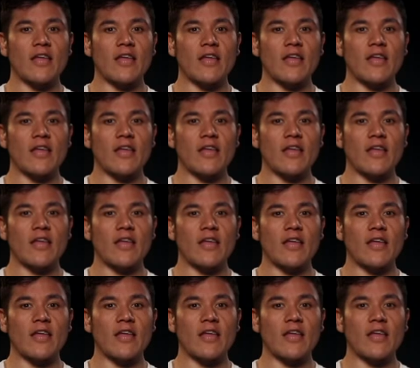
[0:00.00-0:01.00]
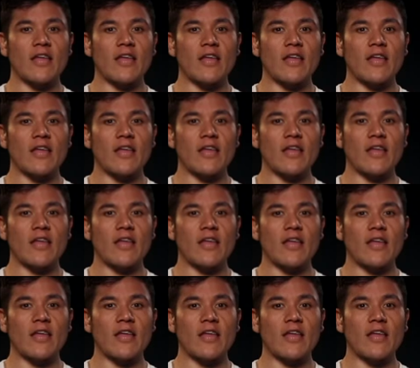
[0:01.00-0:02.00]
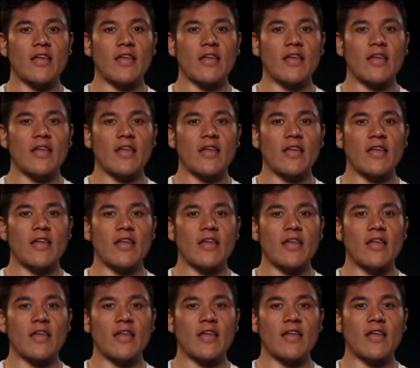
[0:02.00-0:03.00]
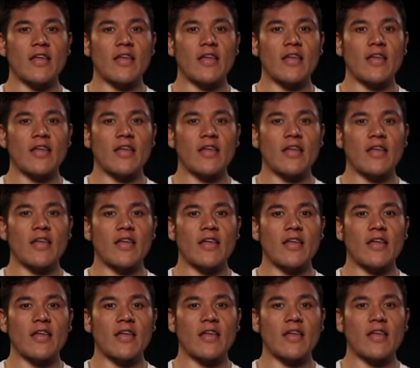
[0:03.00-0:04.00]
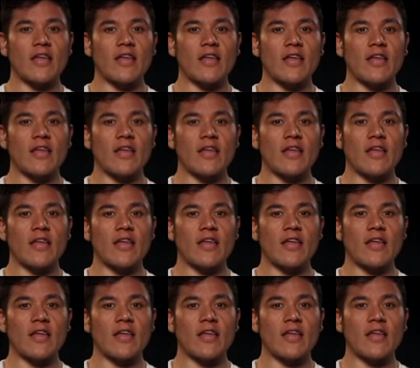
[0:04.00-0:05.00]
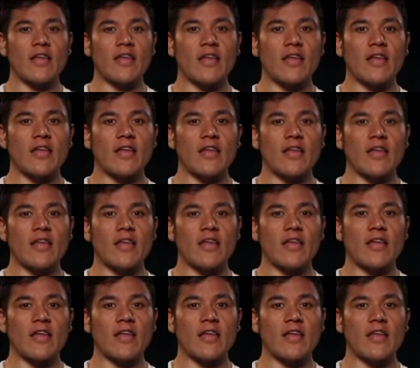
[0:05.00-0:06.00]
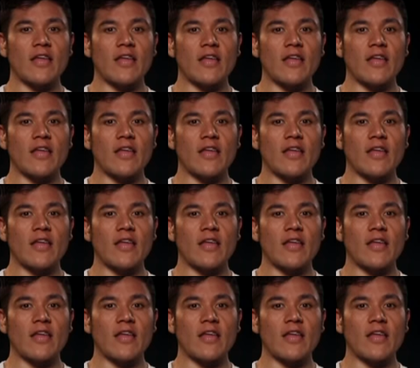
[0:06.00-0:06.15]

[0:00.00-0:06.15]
This person isn't speaking.